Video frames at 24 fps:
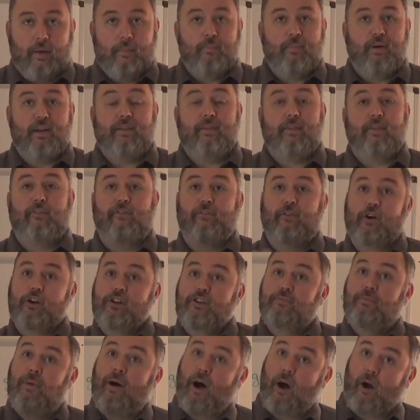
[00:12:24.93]
But the
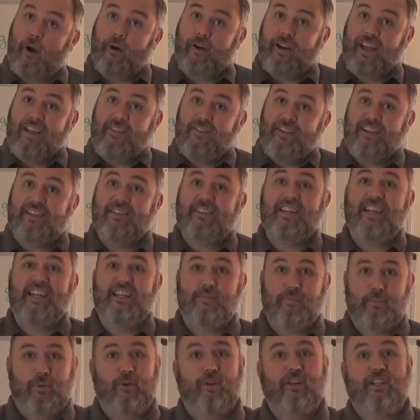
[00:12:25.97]
first part of it is
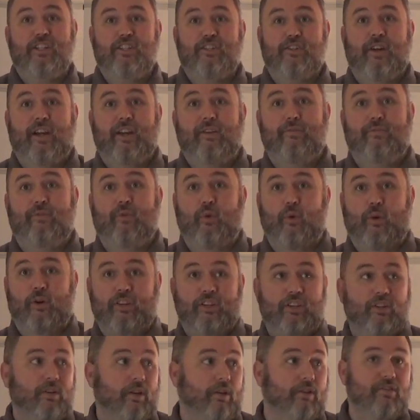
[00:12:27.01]
pretty straightforward.
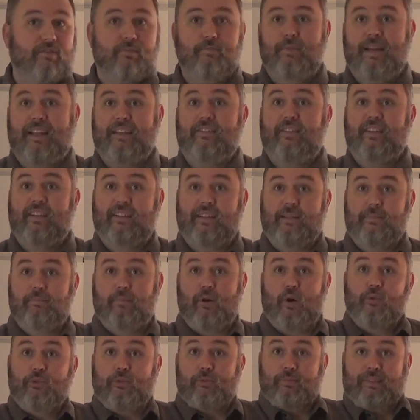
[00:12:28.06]
You just basically
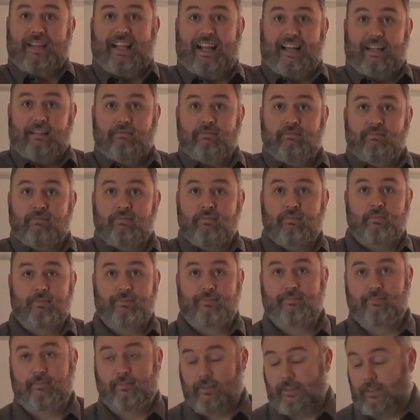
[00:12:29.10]
multiply.
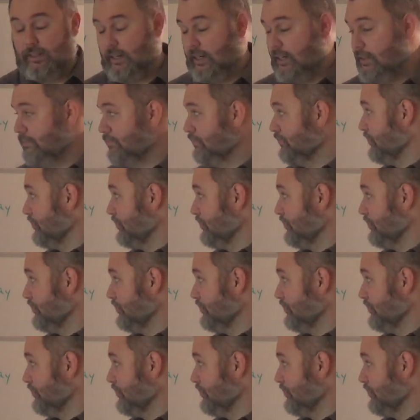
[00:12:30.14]
All right,